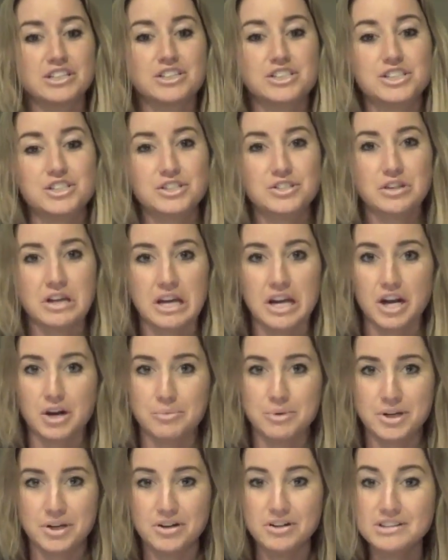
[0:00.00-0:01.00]
She took care of
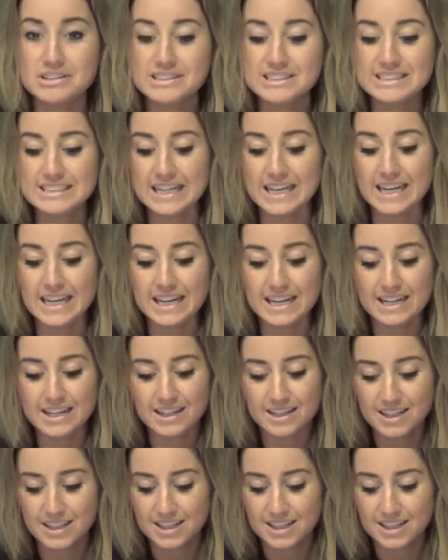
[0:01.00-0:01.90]
me all day,